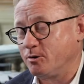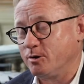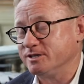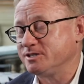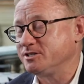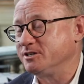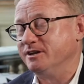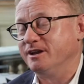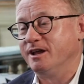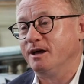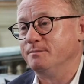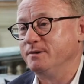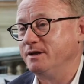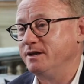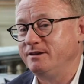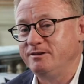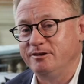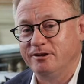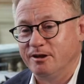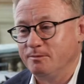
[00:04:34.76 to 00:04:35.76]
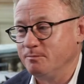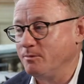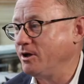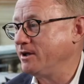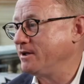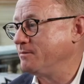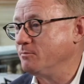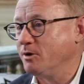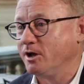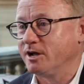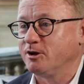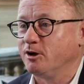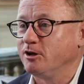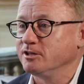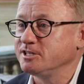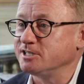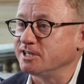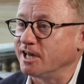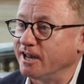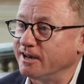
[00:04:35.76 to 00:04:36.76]
question. I mean, you know, my, my
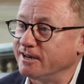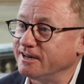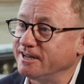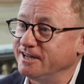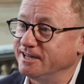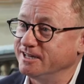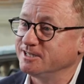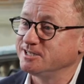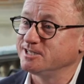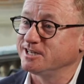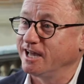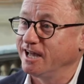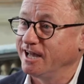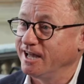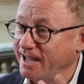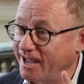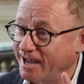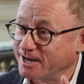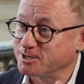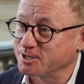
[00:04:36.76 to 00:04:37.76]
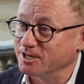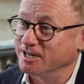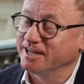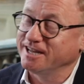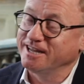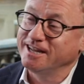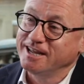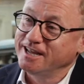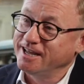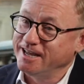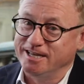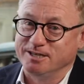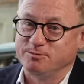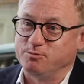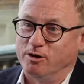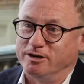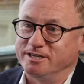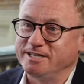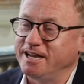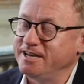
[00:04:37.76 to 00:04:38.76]
godson is uh, actually, he's
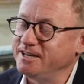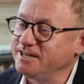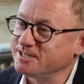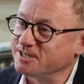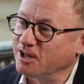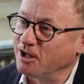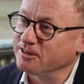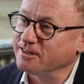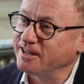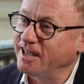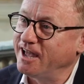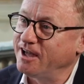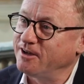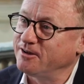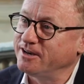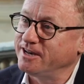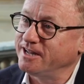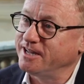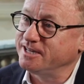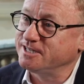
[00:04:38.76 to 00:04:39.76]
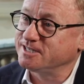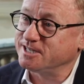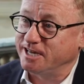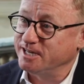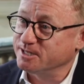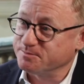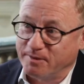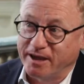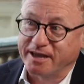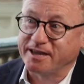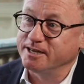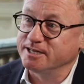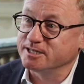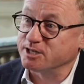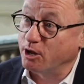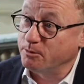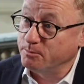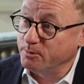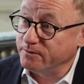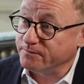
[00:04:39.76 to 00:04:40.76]
what, 10 years old now and he's, he's making making his
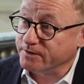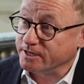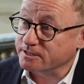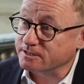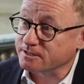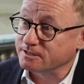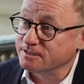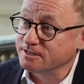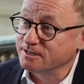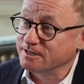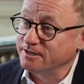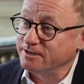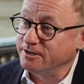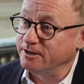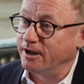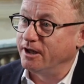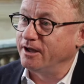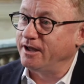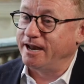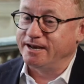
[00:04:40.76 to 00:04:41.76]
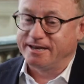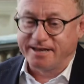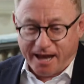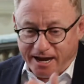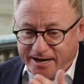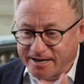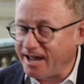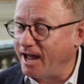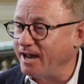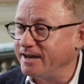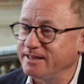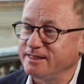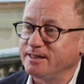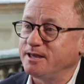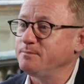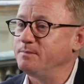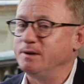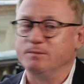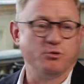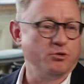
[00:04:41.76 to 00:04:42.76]
own movies, you know, and, and cutting
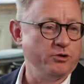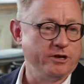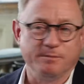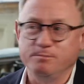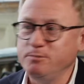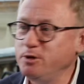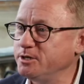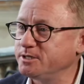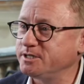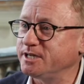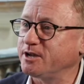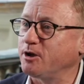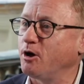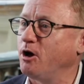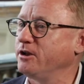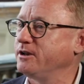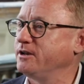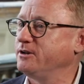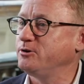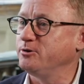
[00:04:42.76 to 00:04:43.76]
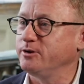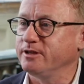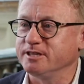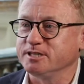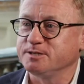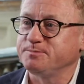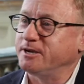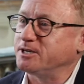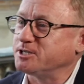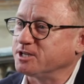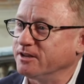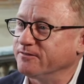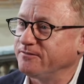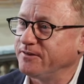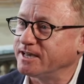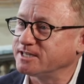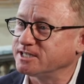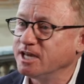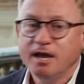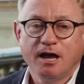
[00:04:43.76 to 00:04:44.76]
them and putting music on and doing the special
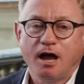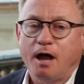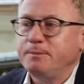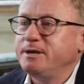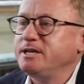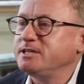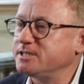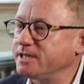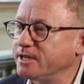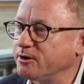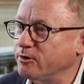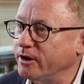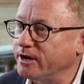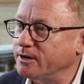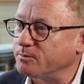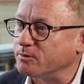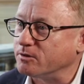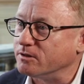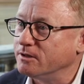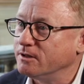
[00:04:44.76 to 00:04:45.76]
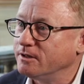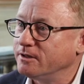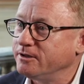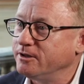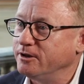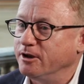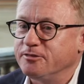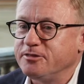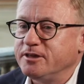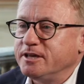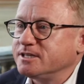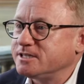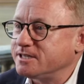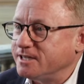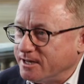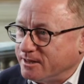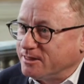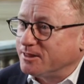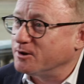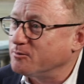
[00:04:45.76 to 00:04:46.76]
effects. I mean, it's incredible. You know, things
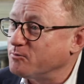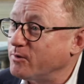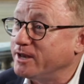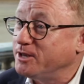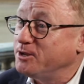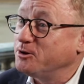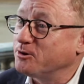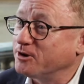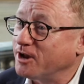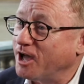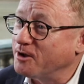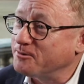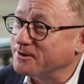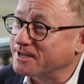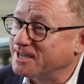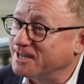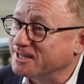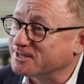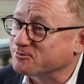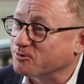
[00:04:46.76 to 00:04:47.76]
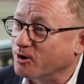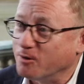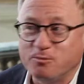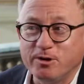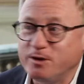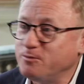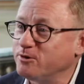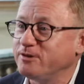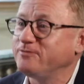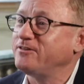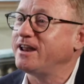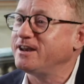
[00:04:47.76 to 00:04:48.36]
that, that when you and I were kids, Rob, we would have